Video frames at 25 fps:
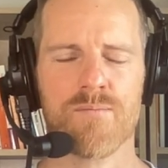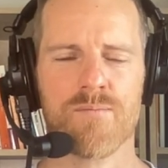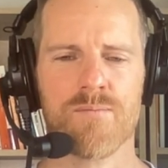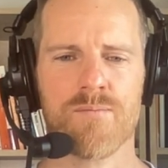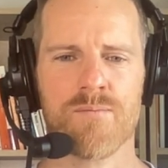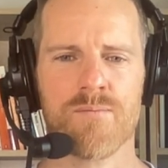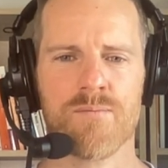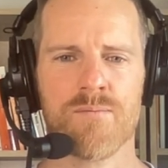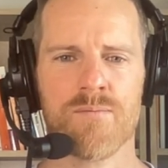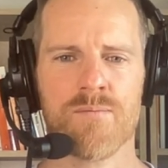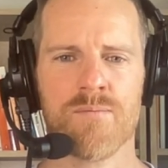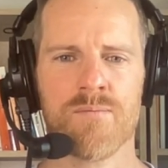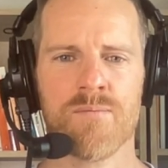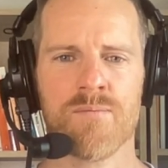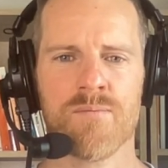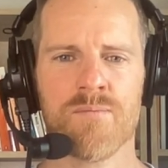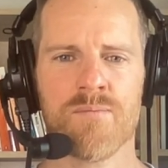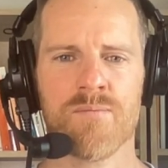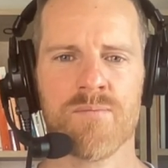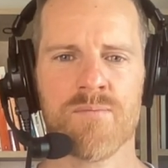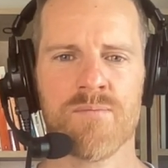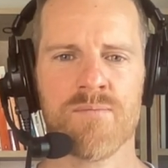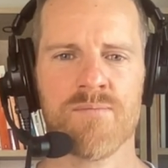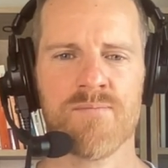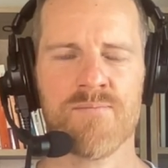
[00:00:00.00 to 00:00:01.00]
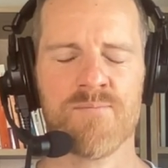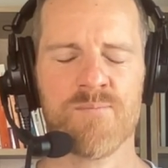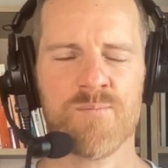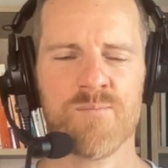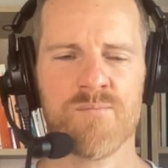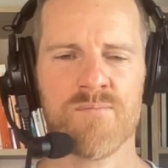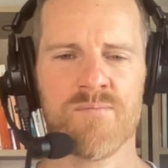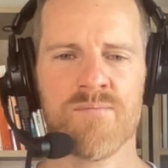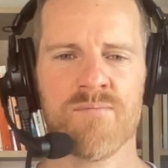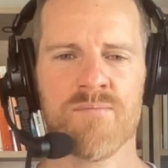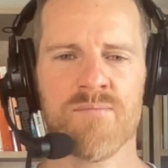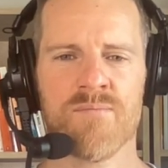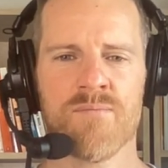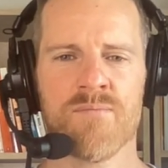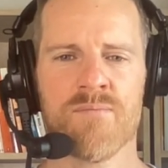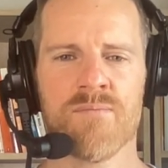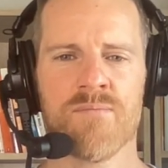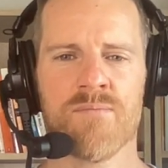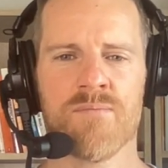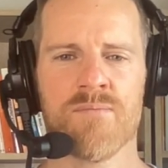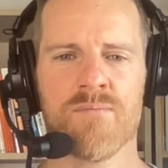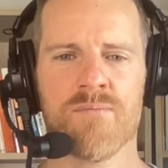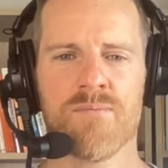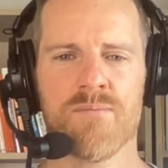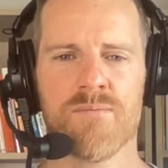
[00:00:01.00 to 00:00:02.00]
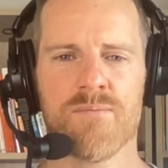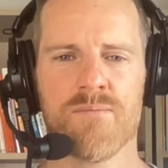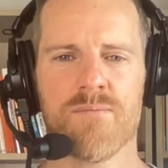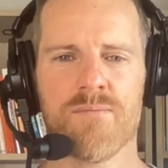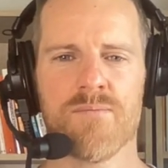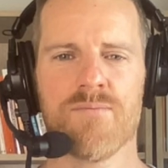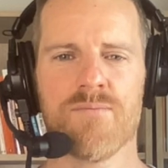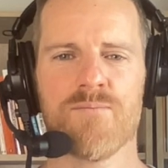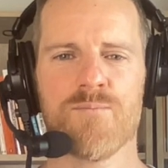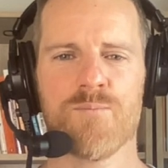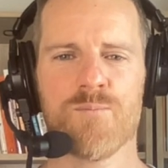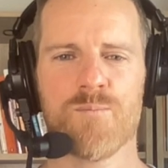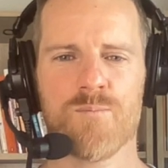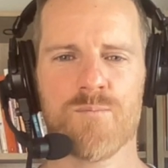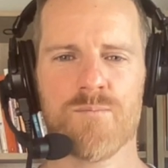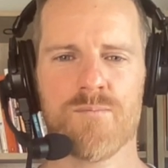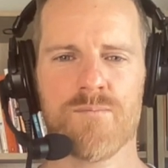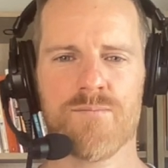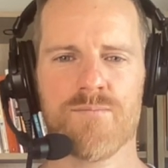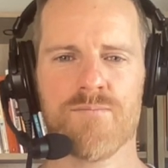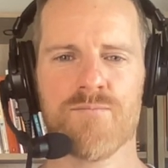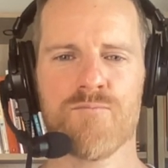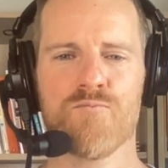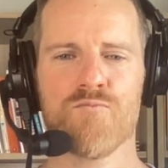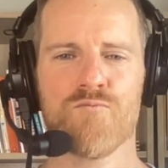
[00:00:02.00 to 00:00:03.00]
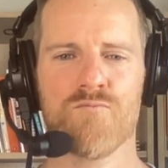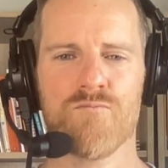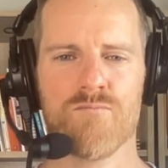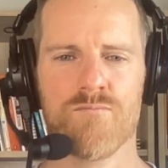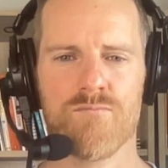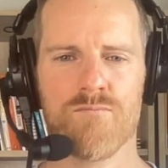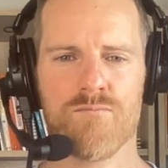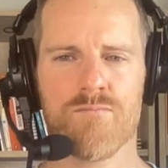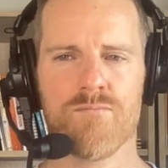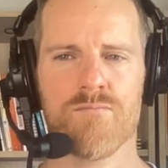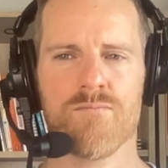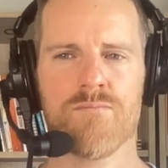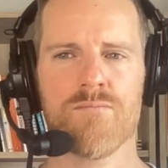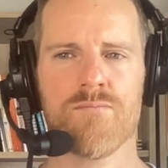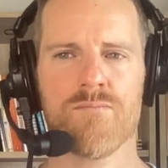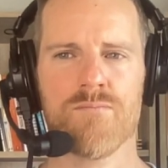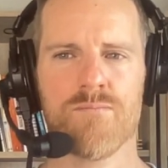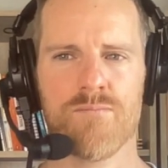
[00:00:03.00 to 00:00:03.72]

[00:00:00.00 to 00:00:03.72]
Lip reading: (silent)